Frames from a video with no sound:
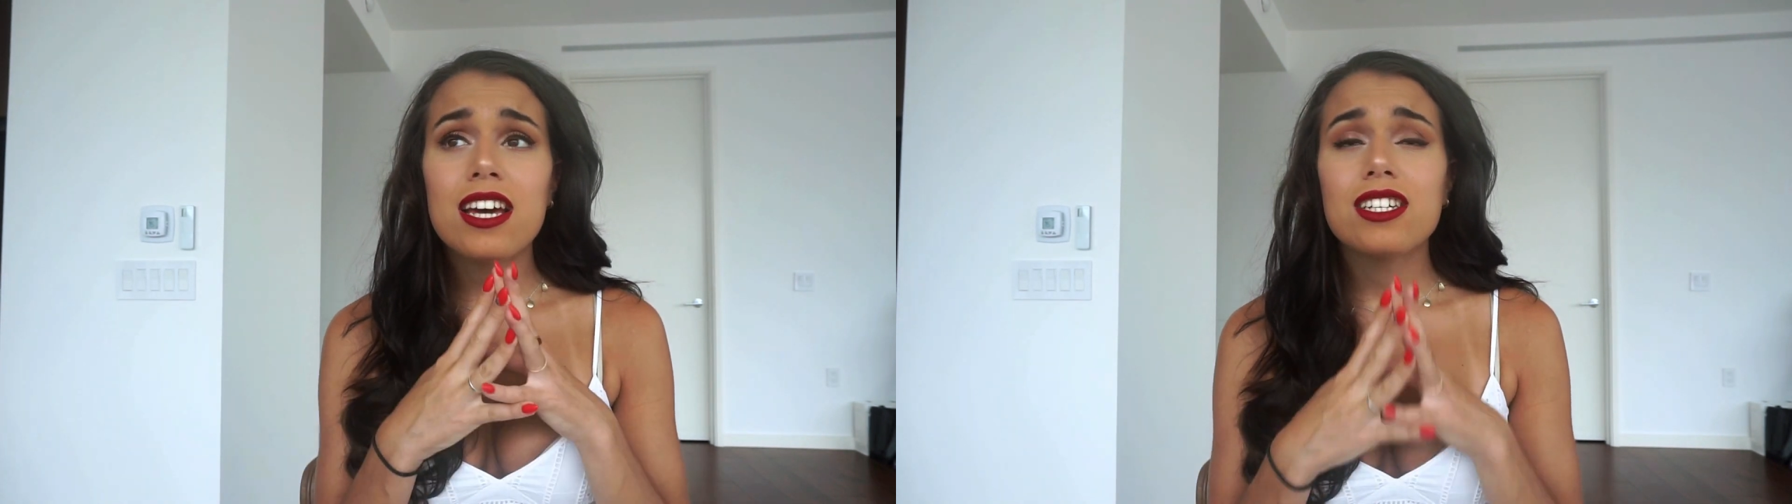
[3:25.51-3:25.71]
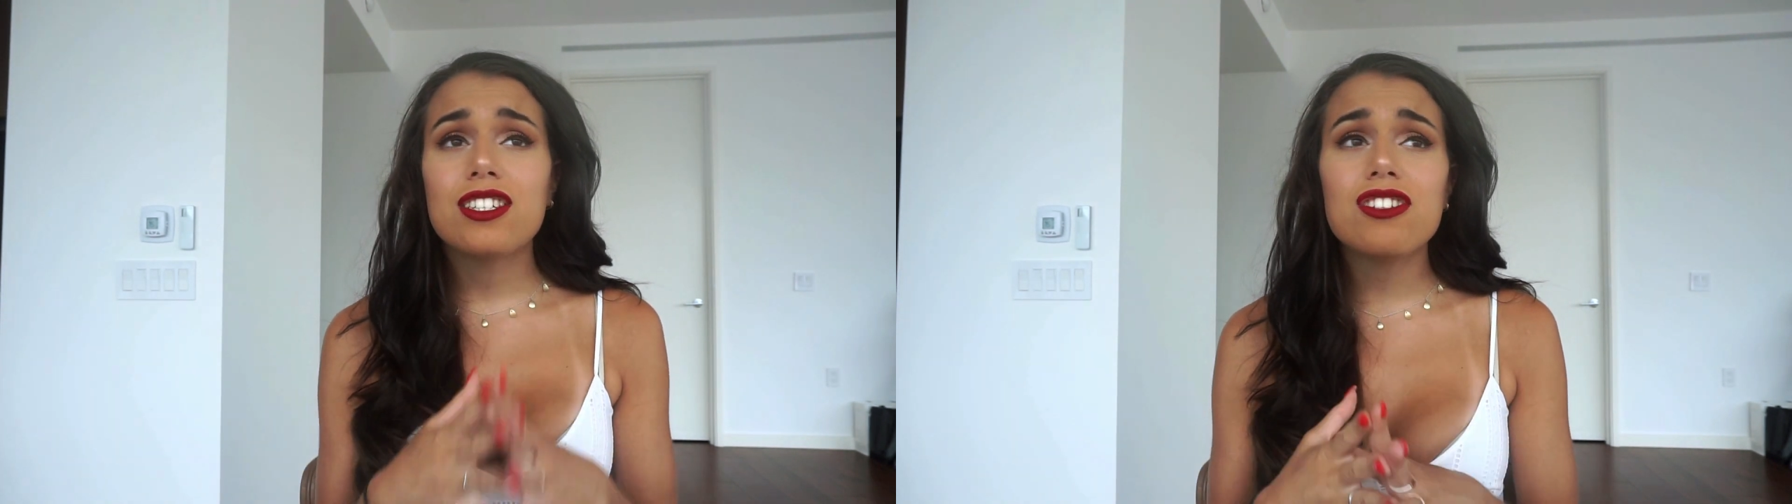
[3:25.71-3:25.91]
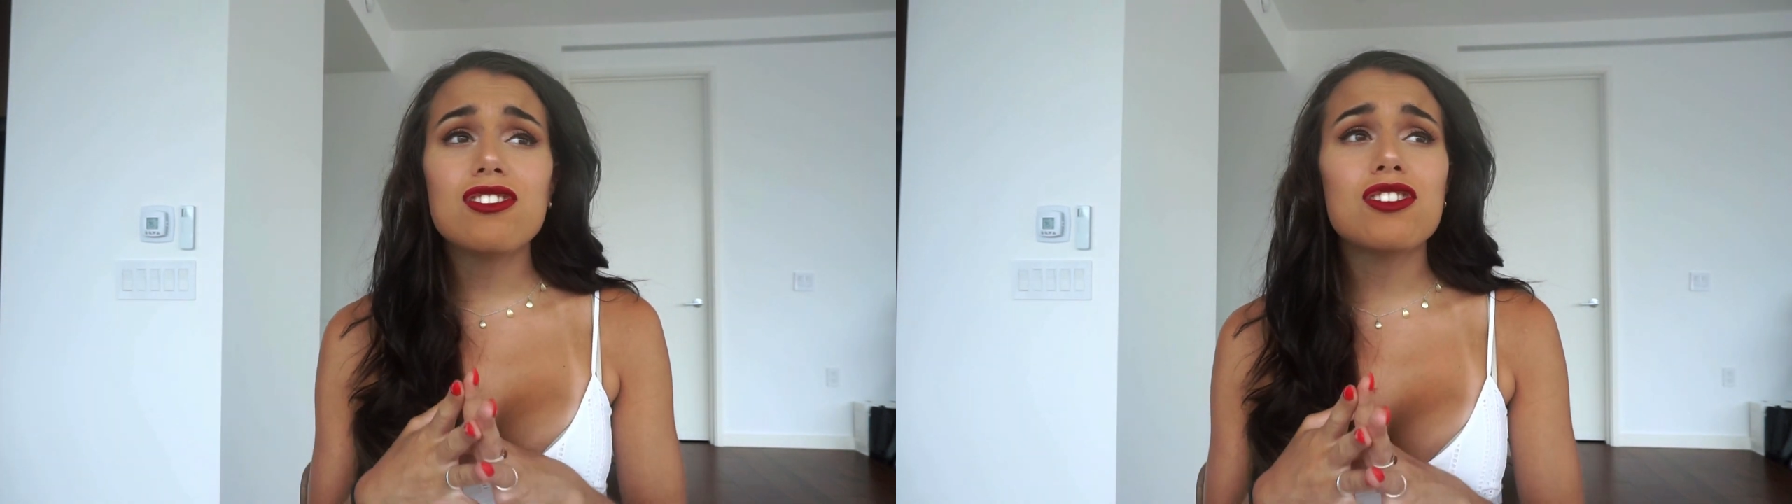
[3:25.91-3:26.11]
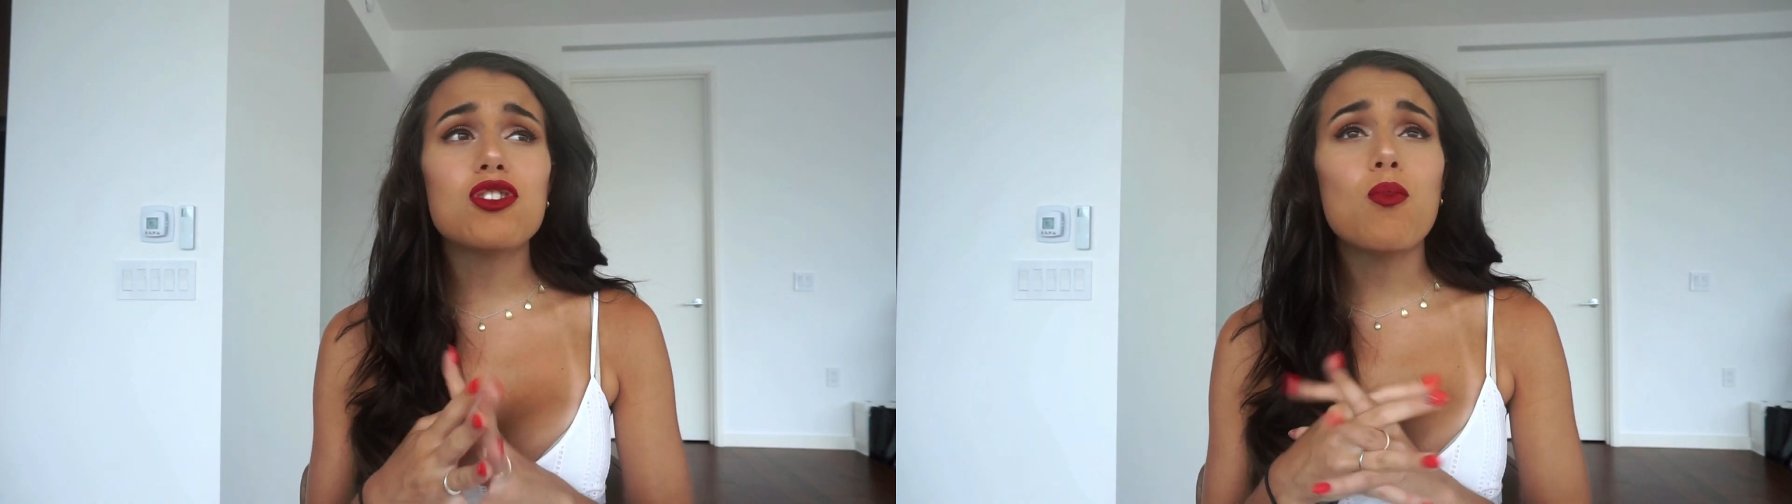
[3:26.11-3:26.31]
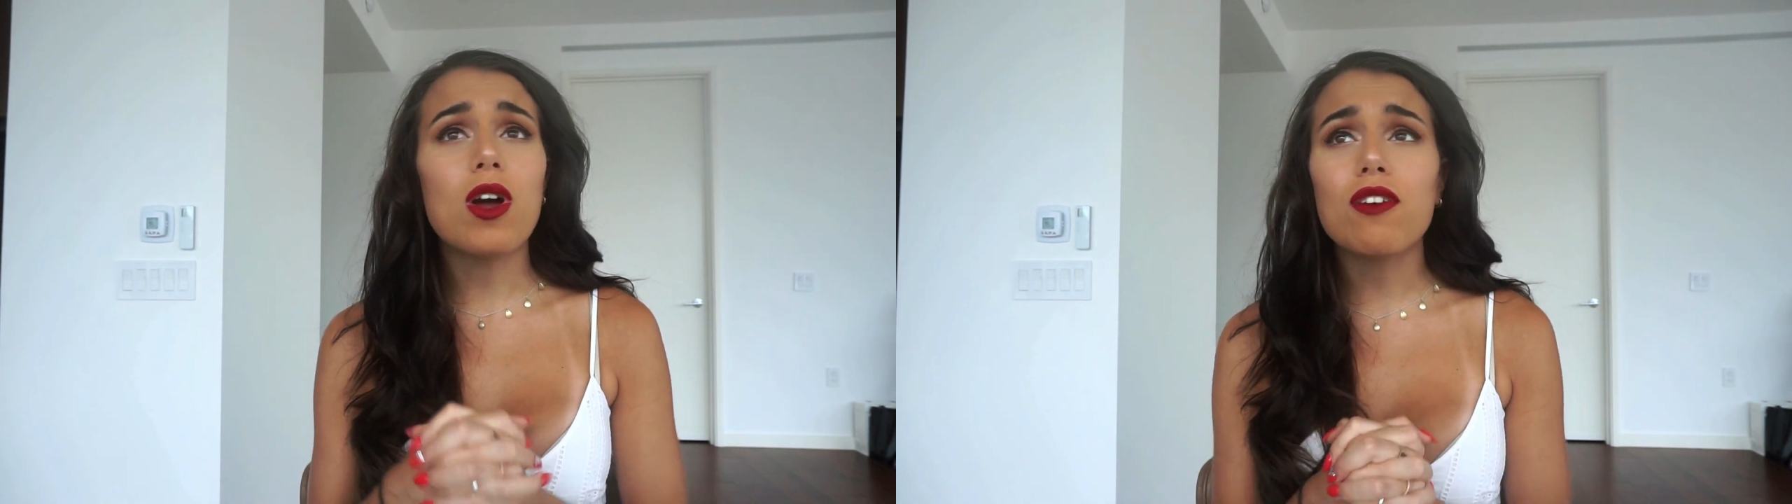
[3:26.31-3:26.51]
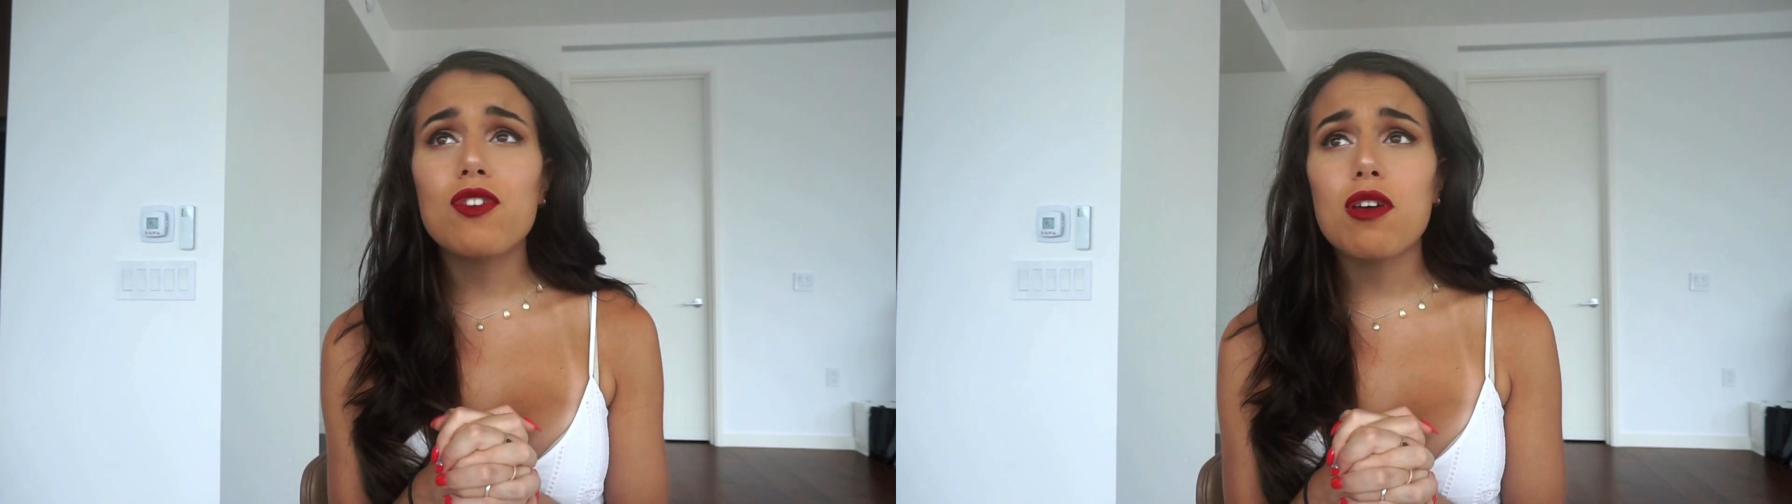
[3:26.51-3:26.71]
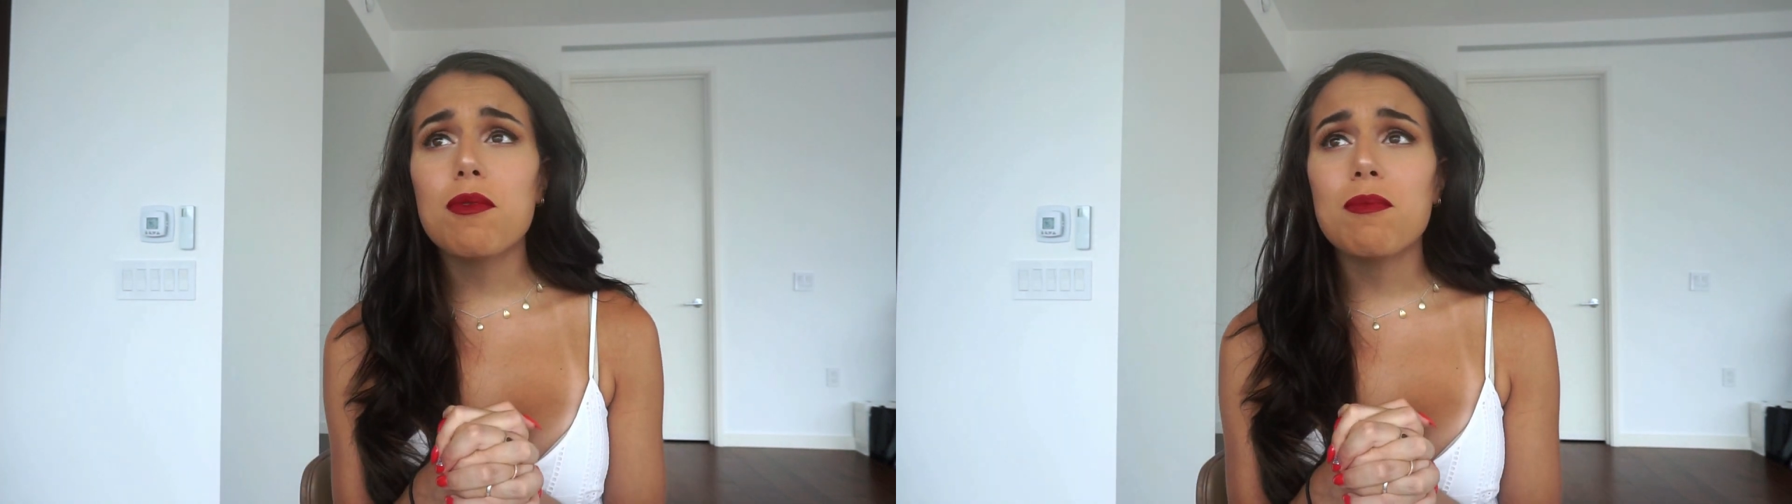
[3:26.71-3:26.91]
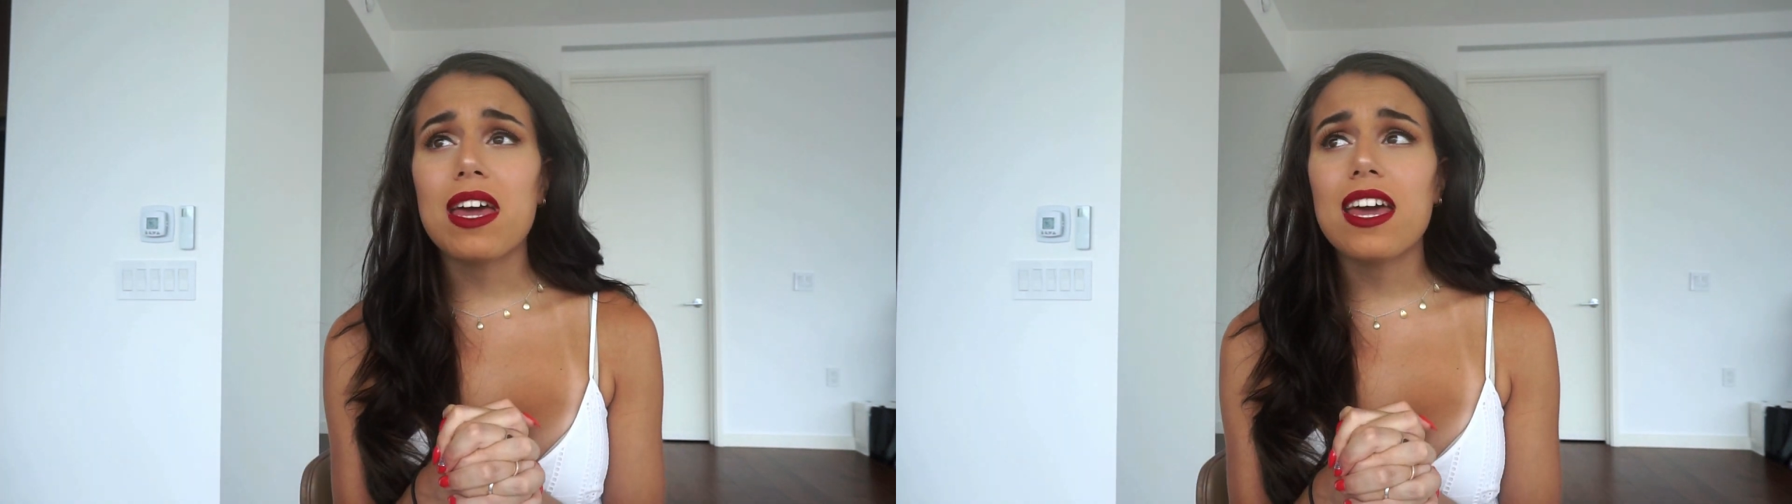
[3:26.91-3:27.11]
She's just such a wonderful
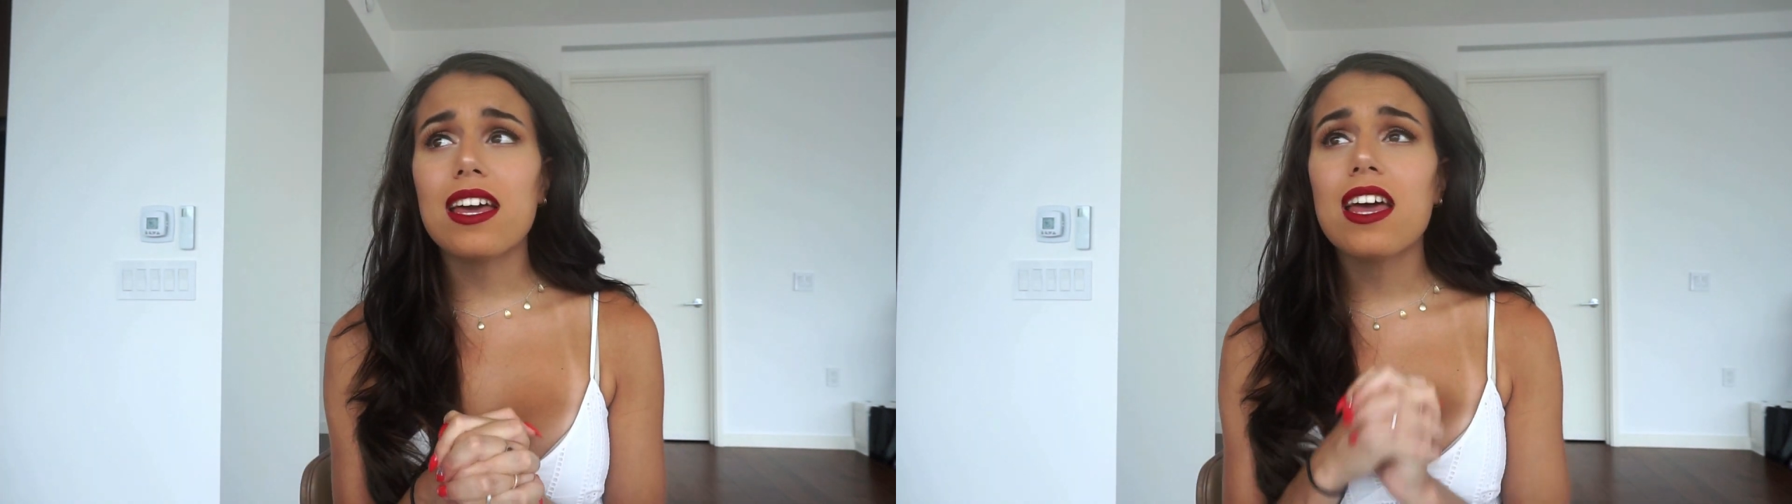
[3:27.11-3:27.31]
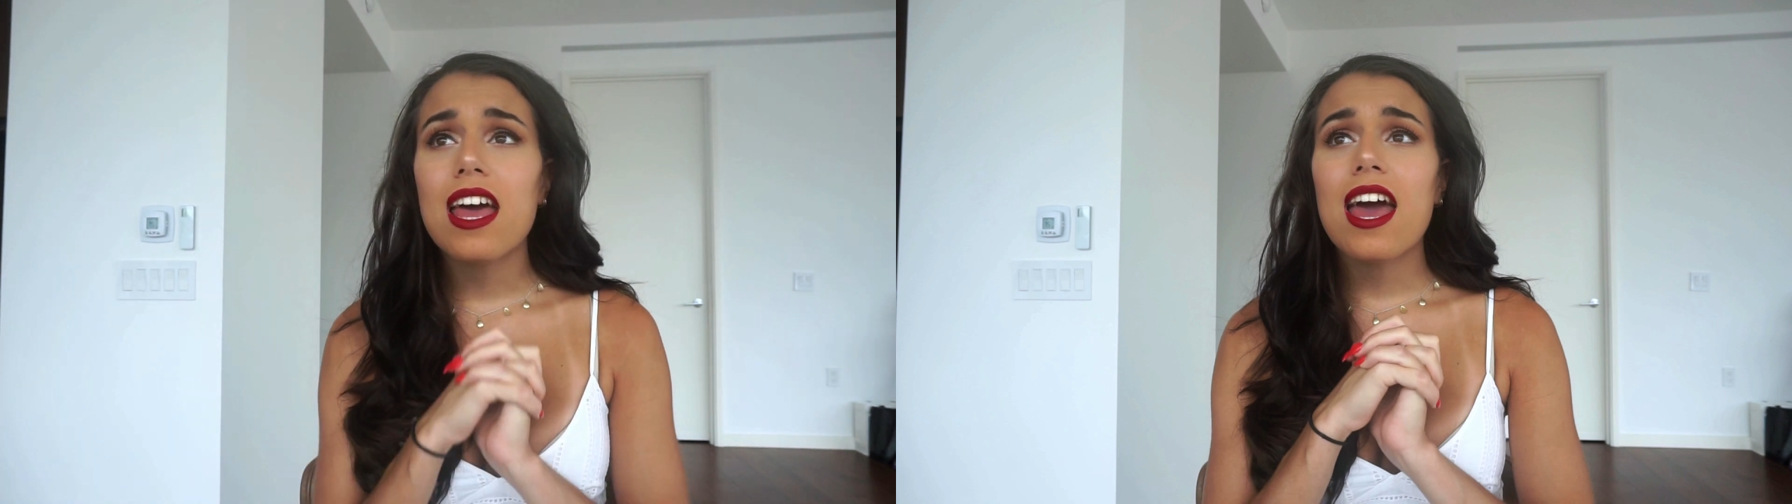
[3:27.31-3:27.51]
human being.